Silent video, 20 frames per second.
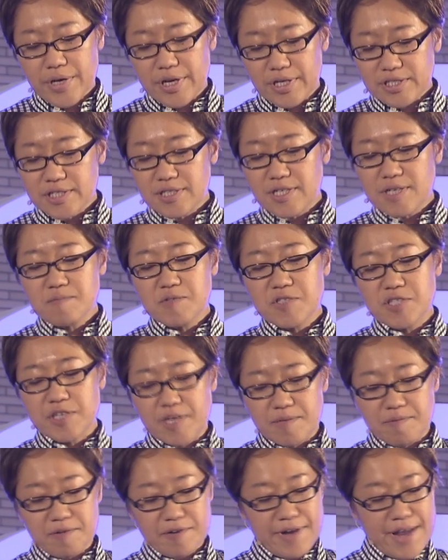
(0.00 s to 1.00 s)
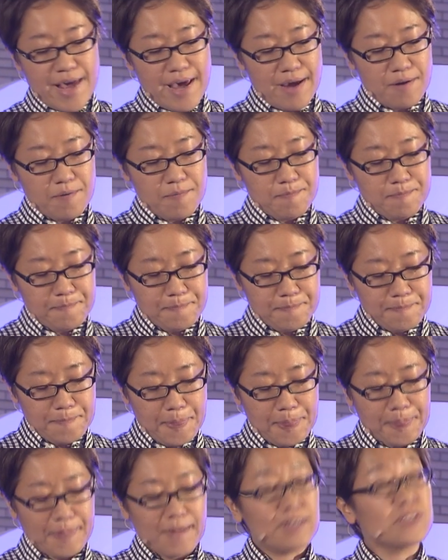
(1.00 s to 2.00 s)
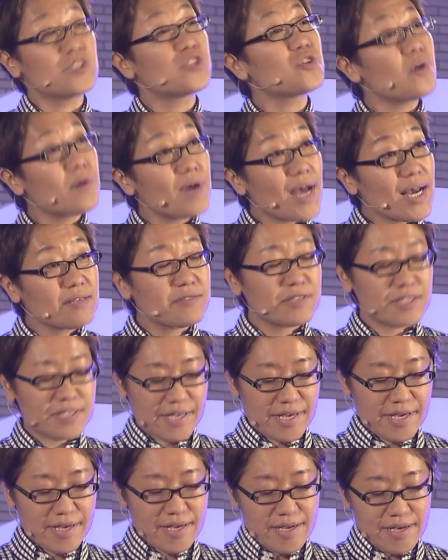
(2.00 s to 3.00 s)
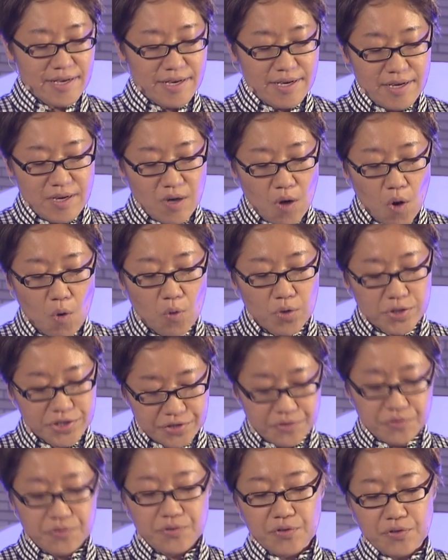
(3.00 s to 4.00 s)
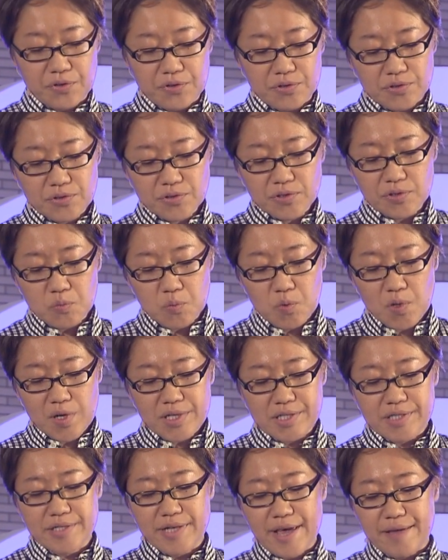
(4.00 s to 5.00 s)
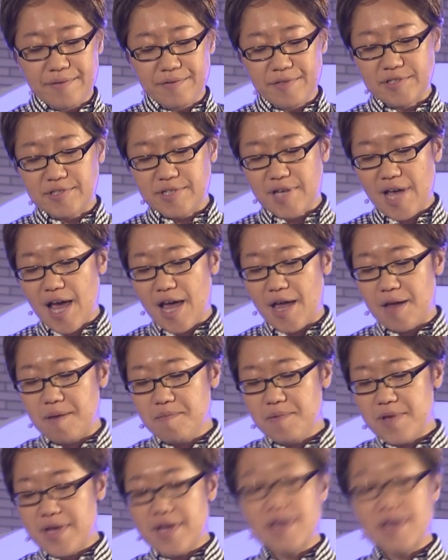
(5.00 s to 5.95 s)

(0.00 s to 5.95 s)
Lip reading: it seems given now, jogakusei, or schoolgirls, was at the time